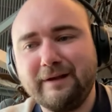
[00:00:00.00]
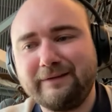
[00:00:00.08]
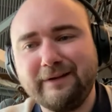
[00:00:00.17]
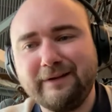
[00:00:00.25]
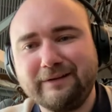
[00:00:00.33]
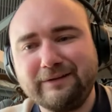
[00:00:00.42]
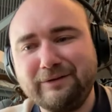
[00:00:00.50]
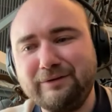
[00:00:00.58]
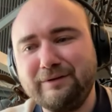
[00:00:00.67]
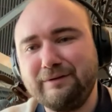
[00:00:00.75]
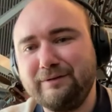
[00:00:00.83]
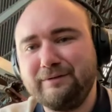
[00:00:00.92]
that's it.
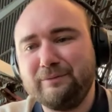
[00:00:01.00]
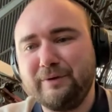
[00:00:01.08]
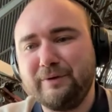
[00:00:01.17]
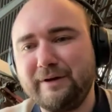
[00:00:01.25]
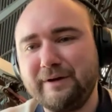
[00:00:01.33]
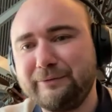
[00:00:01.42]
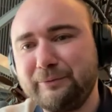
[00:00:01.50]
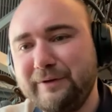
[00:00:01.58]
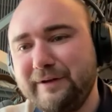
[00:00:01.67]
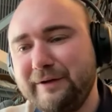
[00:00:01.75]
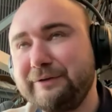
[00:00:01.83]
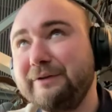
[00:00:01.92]
You, you, without
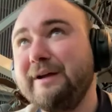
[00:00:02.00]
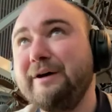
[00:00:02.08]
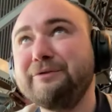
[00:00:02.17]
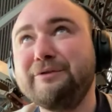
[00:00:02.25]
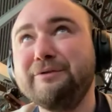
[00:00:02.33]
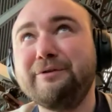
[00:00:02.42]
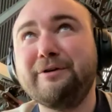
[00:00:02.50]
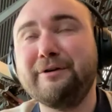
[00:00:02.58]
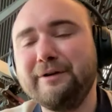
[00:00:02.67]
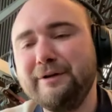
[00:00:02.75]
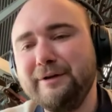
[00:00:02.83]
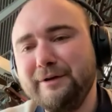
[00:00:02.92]
without a doubt, you're
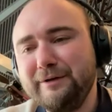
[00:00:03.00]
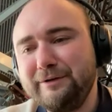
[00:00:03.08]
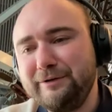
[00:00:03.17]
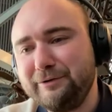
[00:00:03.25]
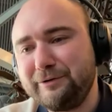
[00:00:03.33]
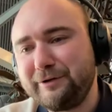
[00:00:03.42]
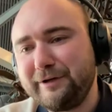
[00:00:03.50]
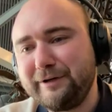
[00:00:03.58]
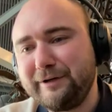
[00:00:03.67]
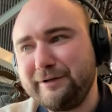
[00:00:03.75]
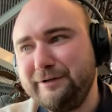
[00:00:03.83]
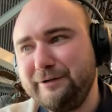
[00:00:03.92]
you're
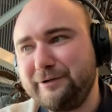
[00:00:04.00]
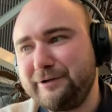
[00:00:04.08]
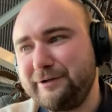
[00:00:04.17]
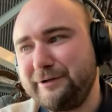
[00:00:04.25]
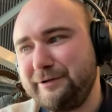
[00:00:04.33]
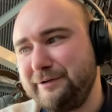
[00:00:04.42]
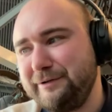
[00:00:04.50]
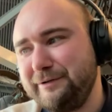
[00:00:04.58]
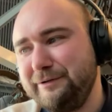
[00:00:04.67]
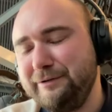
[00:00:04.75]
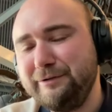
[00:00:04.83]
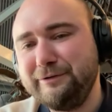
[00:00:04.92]
uh, you're
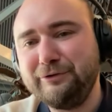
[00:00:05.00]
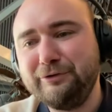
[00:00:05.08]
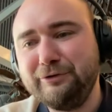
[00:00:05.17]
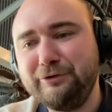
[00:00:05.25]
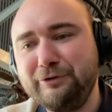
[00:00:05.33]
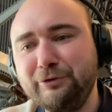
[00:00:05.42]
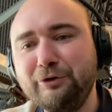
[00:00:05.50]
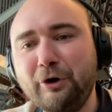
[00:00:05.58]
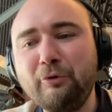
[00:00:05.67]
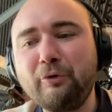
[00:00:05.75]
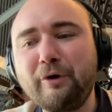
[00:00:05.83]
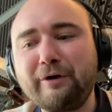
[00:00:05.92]
you know
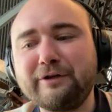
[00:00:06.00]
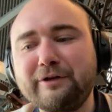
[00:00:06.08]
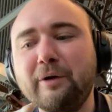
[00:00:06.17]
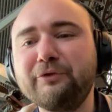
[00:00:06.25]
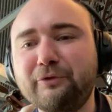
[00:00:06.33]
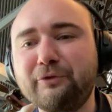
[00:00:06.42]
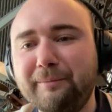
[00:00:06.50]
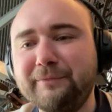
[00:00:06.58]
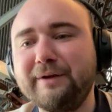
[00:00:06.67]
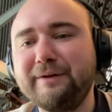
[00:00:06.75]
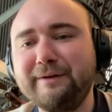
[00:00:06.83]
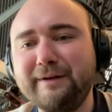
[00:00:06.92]
where it comes from
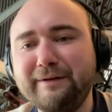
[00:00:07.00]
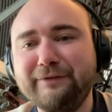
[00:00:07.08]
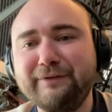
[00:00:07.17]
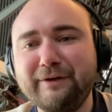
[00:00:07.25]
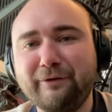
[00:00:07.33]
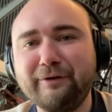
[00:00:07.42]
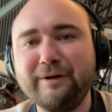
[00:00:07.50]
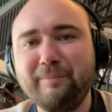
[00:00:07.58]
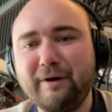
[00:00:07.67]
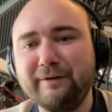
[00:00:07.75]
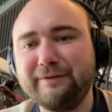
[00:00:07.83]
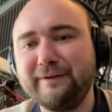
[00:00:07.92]
that that is the only
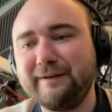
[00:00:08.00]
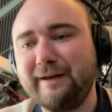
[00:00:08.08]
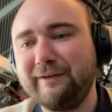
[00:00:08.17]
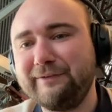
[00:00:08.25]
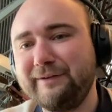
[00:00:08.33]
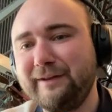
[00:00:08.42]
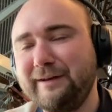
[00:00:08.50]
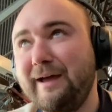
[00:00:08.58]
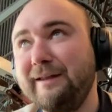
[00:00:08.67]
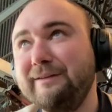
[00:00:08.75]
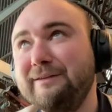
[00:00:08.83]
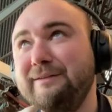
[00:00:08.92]
part that has that
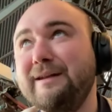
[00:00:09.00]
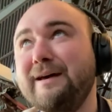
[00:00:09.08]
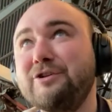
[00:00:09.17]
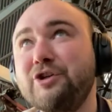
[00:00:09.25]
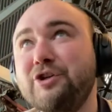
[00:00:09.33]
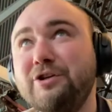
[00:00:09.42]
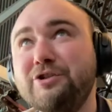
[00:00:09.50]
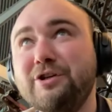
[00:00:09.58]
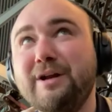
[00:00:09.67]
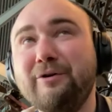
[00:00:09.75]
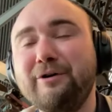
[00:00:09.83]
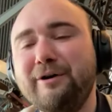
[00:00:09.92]
had that had changed
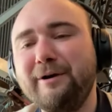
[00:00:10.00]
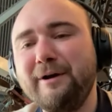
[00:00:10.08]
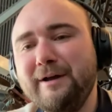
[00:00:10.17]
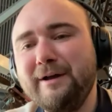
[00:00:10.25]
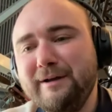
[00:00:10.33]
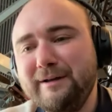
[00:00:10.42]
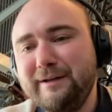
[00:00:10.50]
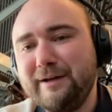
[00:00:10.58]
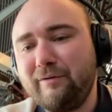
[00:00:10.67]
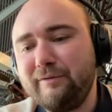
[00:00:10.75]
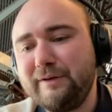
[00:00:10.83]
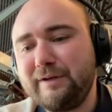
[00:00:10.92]
in our in
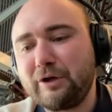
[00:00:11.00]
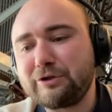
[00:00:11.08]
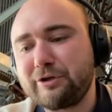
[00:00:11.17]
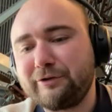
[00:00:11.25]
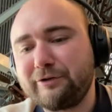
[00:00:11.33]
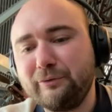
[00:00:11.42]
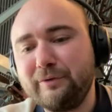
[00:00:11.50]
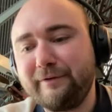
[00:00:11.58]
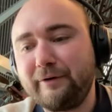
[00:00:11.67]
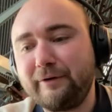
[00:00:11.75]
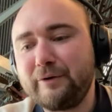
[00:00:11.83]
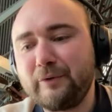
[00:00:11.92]
our culture so we
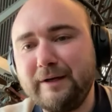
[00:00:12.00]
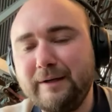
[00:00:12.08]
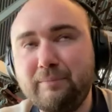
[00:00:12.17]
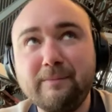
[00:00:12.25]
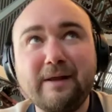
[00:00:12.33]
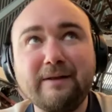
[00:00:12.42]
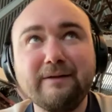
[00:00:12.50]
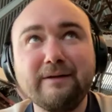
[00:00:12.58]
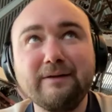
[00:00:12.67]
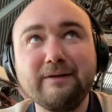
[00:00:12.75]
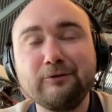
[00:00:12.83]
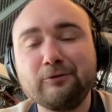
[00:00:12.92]
very quickly implemented
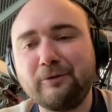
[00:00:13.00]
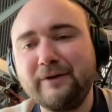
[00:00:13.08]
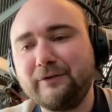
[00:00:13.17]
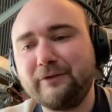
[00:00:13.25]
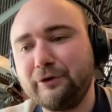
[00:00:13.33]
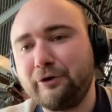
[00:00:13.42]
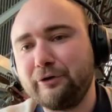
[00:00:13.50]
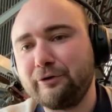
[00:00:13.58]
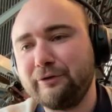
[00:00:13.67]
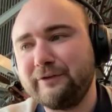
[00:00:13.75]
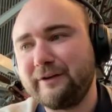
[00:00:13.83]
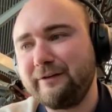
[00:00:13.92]
it to the rest of the grand
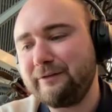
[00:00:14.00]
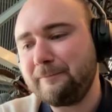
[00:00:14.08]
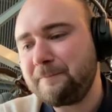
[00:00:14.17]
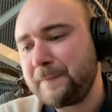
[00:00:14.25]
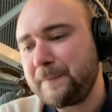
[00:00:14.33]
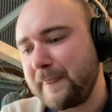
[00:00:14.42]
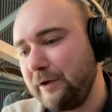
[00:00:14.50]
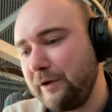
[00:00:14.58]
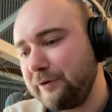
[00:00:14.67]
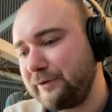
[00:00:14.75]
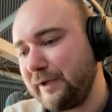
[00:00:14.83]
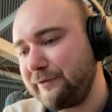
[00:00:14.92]
cru sites uh,
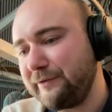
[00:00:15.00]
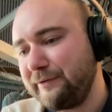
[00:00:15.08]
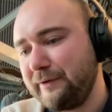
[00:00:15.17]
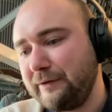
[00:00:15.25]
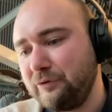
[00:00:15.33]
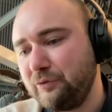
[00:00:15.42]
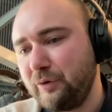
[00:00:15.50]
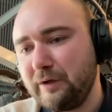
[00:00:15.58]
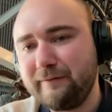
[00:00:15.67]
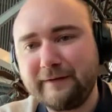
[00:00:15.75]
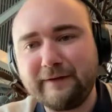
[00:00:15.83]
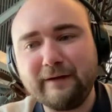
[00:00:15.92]

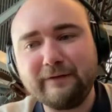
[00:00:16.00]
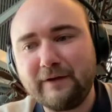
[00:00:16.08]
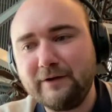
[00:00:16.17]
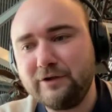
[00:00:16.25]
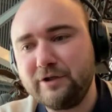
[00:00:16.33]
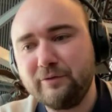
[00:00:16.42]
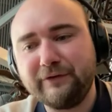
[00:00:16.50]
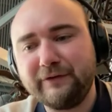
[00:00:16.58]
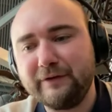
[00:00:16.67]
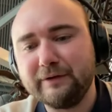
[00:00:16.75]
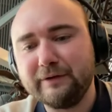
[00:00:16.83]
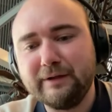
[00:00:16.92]
2012 at that stage it was
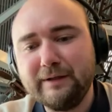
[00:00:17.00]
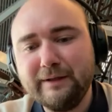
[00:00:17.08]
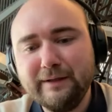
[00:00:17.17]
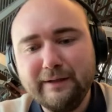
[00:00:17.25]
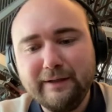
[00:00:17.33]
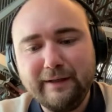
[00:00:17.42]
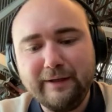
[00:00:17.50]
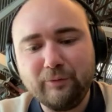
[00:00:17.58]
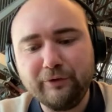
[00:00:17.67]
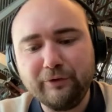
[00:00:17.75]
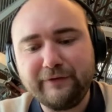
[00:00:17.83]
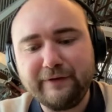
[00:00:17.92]
still it
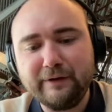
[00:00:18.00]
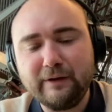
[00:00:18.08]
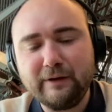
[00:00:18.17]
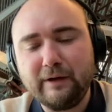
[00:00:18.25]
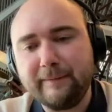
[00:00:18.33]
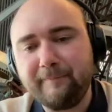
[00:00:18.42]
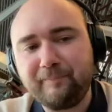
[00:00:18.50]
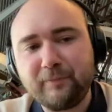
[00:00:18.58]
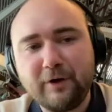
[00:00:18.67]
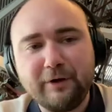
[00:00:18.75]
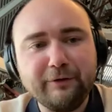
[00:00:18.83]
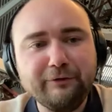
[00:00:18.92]
was still um,
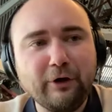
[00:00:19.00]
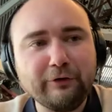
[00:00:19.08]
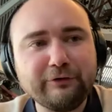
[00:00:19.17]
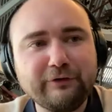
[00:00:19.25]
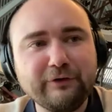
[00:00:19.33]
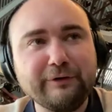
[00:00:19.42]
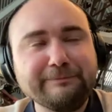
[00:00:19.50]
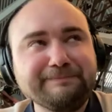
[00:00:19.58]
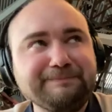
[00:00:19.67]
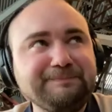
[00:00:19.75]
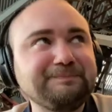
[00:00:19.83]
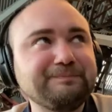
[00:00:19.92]
uh, not
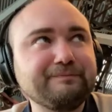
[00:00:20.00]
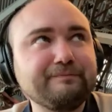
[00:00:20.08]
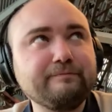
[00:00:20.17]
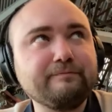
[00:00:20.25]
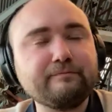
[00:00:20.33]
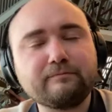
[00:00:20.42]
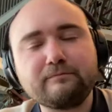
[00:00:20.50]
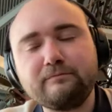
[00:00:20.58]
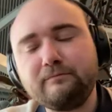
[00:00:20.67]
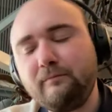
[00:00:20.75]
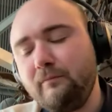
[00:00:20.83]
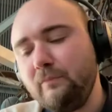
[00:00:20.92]
um,
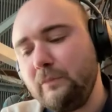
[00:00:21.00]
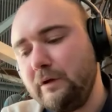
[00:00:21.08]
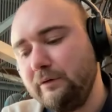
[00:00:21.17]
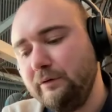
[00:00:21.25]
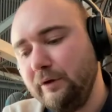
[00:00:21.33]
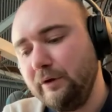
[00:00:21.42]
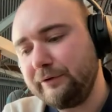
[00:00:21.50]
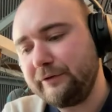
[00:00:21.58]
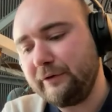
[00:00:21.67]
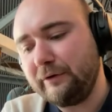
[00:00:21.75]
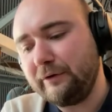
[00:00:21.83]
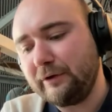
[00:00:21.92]
not
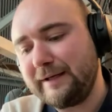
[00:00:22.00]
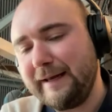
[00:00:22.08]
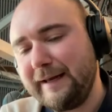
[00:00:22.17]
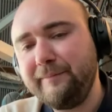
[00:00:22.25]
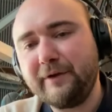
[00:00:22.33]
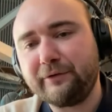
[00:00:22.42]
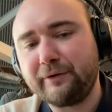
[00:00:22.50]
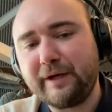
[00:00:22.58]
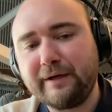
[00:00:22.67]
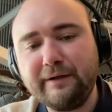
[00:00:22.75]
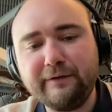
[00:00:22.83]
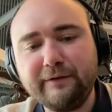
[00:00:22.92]
uh, not claimed as
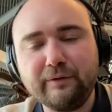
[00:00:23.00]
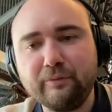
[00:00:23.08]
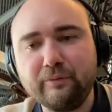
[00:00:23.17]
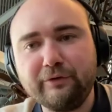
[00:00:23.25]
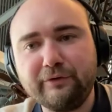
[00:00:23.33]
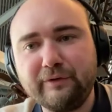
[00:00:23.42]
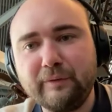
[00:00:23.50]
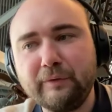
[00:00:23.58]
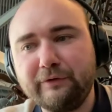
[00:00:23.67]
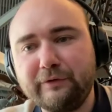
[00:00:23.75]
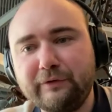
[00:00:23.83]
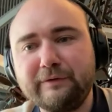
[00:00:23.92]
organic so it was it
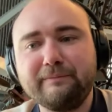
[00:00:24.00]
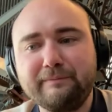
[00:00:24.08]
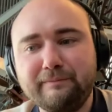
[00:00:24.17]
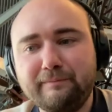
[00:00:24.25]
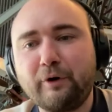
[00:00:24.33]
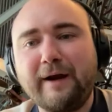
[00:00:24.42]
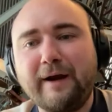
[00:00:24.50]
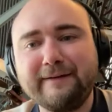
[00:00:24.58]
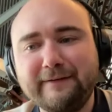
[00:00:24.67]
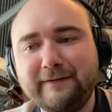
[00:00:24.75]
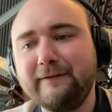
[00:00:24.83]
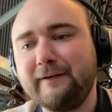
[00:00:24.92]
was
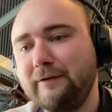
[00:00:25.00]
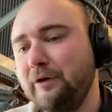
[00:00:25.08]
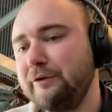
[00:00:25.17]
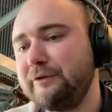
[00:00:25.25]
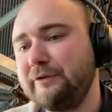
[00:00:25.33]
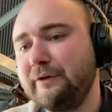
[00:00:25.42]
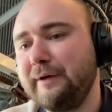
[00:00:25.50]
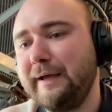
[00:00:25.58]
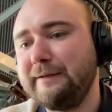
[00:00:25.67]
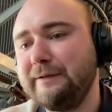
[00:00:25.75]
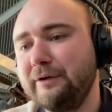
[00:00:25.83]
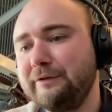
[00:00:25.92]
practices and not uh,
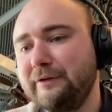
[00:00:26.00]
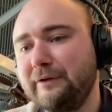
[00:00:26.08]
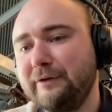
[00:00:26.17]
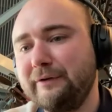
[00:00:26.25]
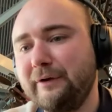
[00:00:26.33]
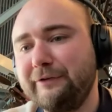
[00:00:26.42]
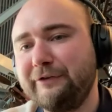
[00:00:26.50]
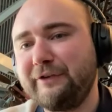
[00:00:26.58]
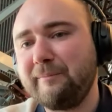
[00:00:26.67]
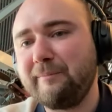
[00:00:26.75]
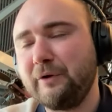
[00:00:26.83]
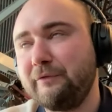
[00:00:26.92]
and not uh, a
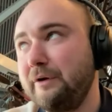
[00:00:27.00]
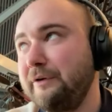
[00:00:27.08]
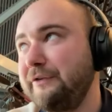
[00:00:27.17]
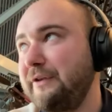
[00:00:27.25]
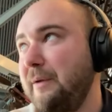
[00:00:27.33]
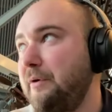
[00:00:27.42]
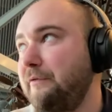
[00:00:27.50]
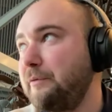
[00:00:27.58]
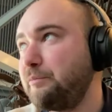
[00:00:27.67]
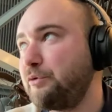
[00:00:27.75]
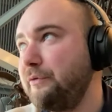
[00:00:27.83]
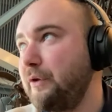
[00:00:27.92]
stamp of a stamp of
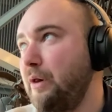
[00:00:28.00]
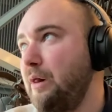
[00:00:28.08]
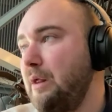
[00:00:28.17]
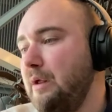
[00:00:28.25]
approval